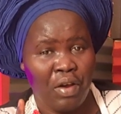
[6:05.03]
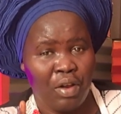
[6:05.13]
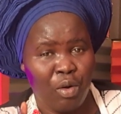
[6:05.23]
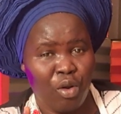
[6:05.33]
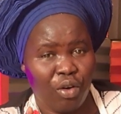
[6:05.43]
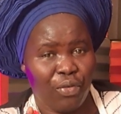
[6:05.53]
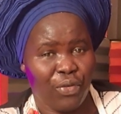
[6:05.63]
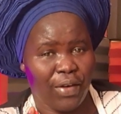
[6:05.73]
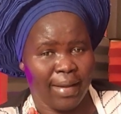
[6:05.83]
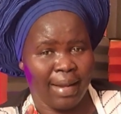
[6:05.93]
Look
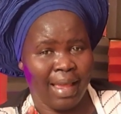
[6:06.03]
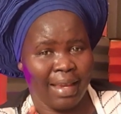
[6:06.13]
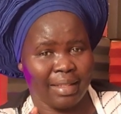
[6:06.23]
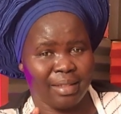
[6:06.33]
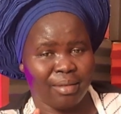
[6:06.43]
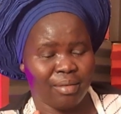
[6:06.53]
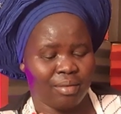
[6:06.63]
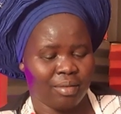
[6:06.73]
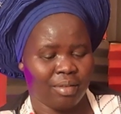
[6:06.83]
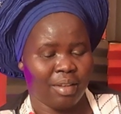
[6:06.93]
for a light
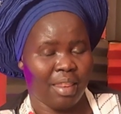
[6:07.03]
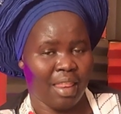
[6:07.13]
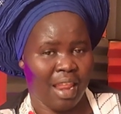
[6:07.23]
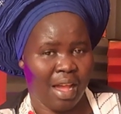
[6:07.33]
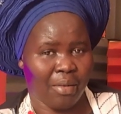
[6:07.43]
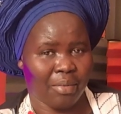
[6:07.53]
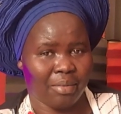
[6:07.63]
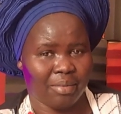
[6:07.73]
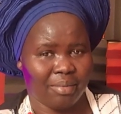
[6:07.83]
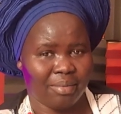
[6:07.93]
now.
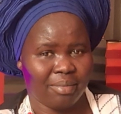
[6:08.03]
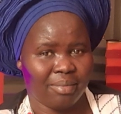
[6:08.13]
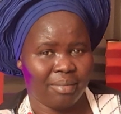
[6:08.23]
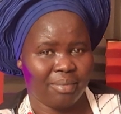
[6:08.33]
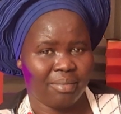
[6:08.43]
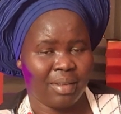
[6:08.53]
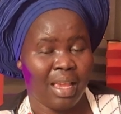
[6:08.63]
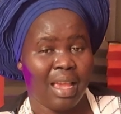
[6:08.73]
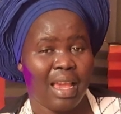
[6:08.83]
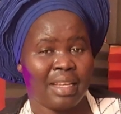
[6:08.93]

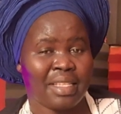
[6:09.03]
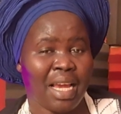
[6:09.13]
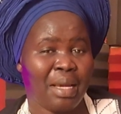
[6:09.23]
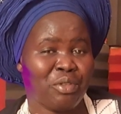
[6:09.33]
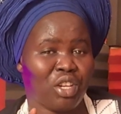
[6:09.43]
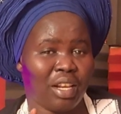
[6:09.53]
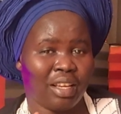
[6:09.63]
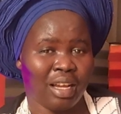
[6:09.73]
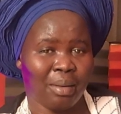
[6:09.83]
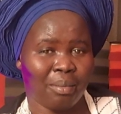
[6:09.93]
A time shall
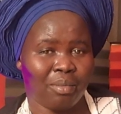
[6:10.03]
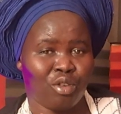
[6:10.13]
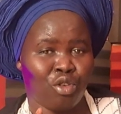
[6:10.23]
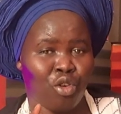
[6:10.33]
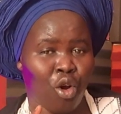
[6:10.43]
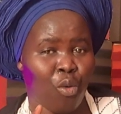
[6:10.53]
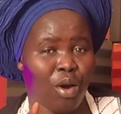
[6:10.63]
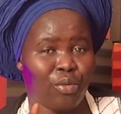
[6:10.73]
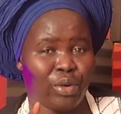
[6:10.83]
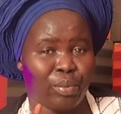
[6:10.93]
come, no
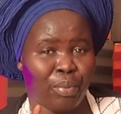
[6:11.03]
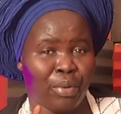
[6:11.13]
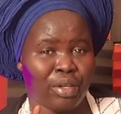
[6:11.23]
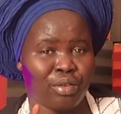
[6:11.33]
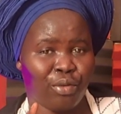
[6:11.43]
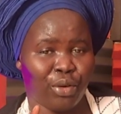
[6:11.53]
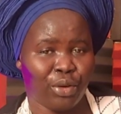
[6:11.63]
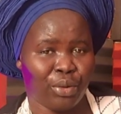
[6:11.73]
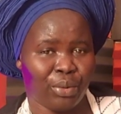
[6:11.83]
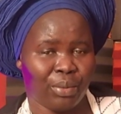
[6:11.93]
one will preach for
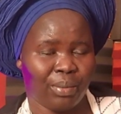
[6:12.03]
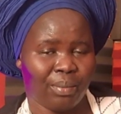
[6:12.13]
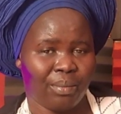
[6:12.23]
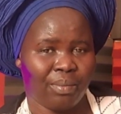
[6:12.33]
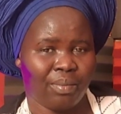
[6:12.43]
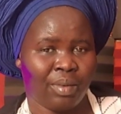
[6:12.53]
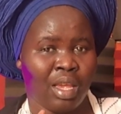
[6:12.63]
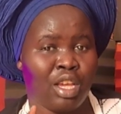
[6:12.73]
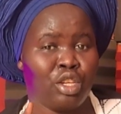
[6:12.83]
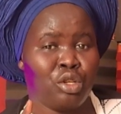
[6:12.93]
you.
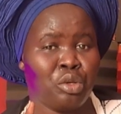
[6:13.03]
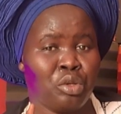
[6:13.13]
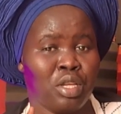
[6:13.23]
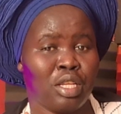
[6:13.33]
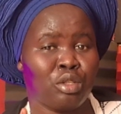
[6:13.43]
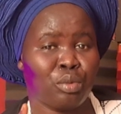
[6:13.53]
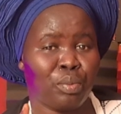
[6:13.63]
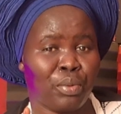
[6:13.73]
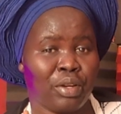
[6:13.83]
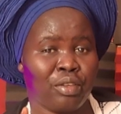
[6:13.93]
You need to
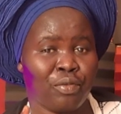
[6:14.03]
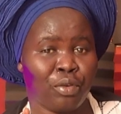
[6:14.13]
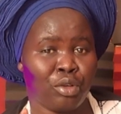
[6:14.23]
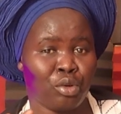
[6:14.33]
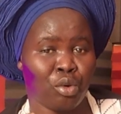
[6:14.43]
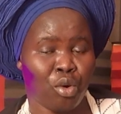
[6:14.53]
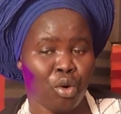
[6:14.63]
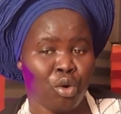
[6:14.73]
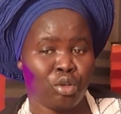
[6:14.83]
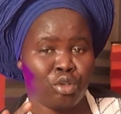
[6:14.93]
preach for your
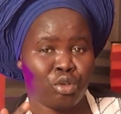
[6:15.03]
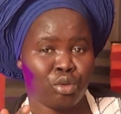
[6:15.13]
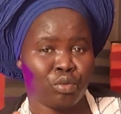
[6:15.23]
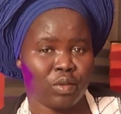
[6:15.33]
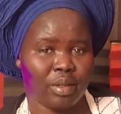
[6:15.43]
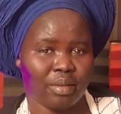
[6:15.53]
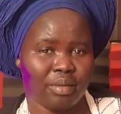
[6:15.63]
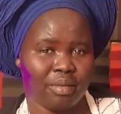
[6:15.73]
own children.